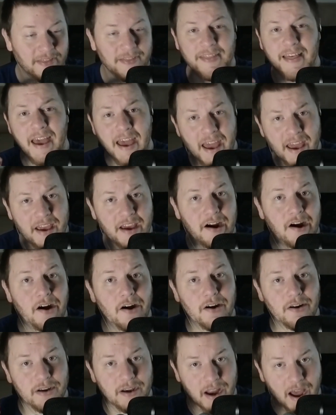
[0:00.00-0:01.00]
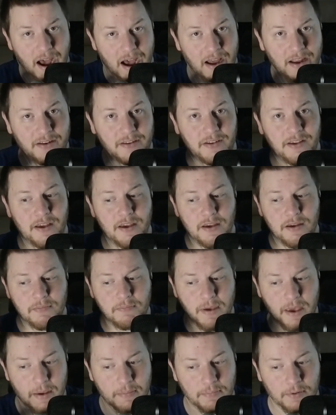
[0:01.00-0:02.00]
They are not
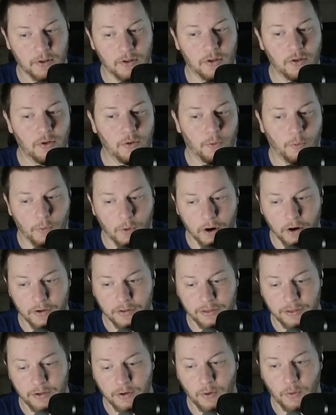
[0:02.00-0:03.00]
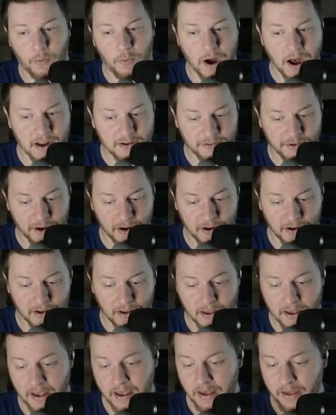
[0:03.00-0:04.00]
people worth watching.
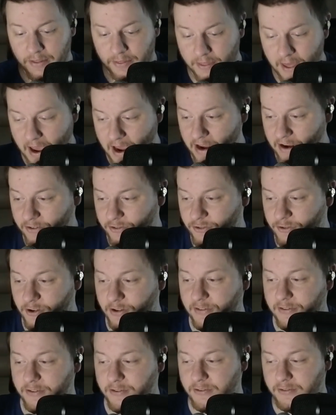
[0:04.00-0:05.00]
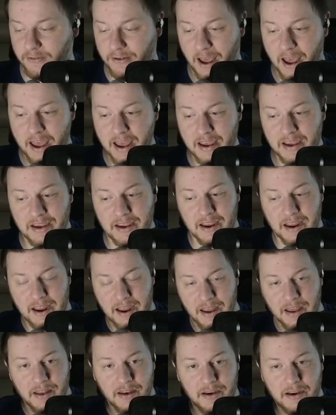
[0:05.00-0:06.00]
They should stay
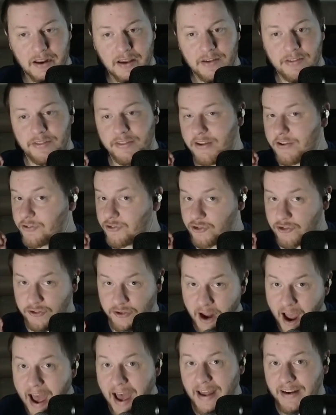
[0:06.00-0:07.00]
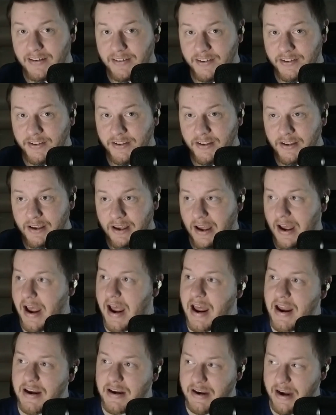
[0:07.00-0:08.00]
in the chat
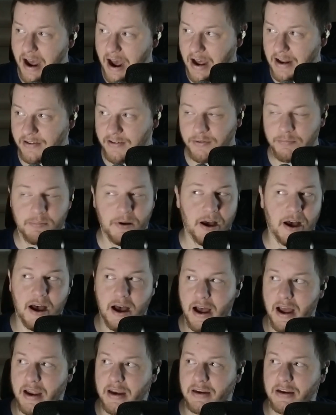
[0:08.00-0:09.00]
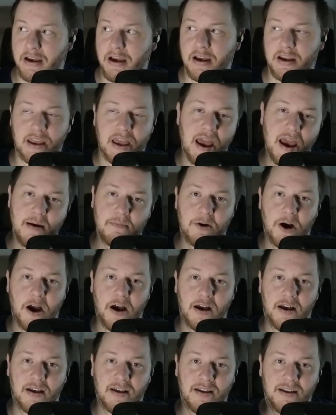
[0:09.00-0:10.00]
and not behind a camera.